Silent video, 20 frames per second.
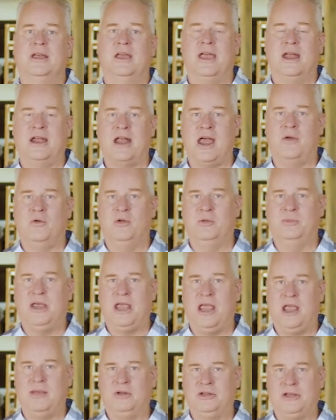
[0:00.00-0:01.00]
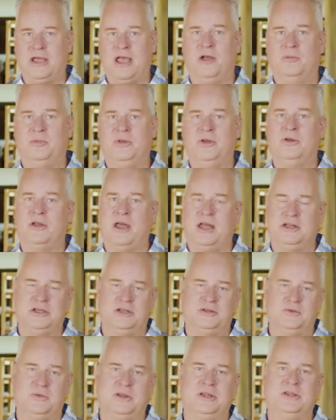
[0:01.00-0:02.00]
and I will be able to help you not
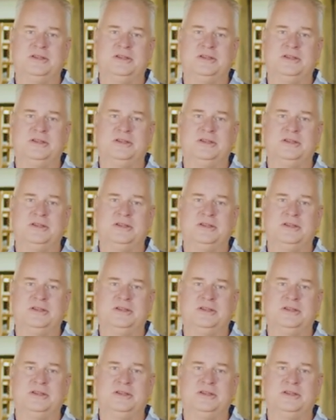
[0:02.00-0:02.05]
just with the